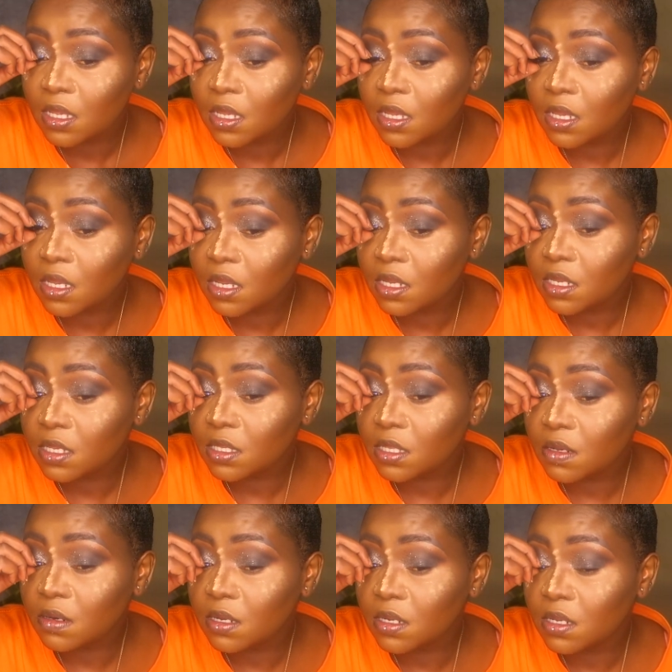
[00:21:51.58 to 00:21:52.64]
It is
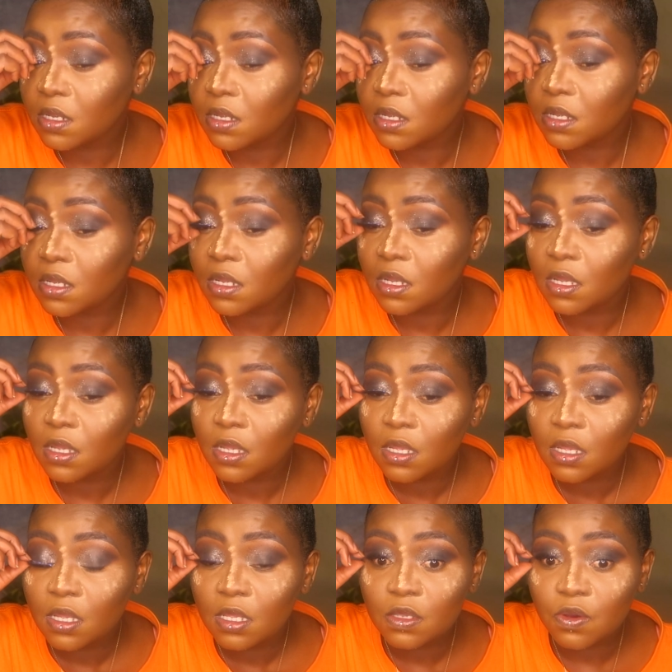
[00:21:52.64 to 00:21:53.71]
the one.
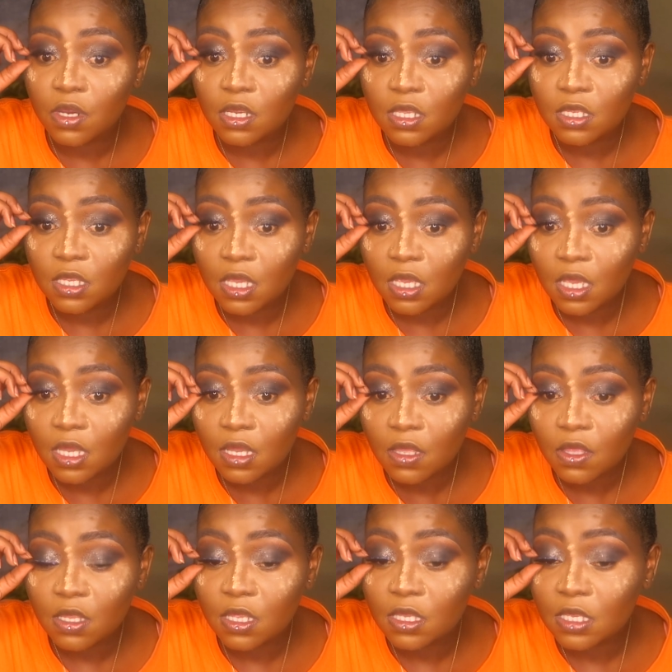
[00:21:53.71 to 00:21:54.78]
It's already sticking.
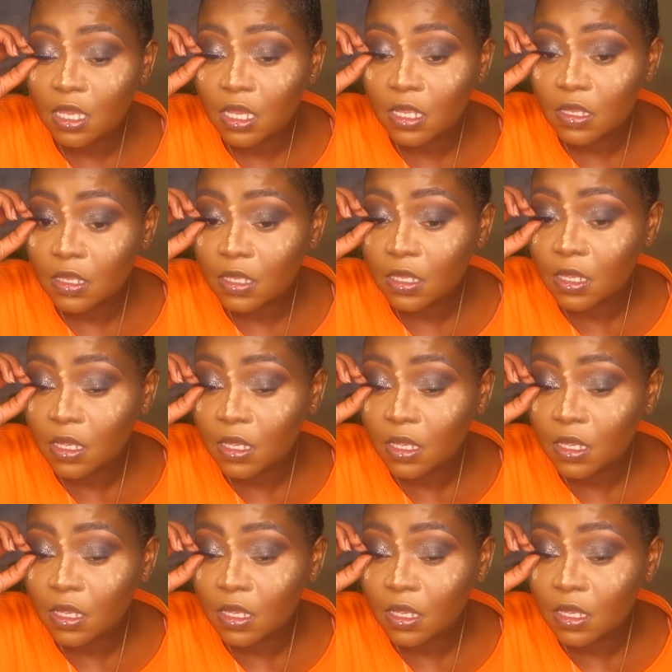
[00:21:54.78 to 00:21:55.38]
30 seconds.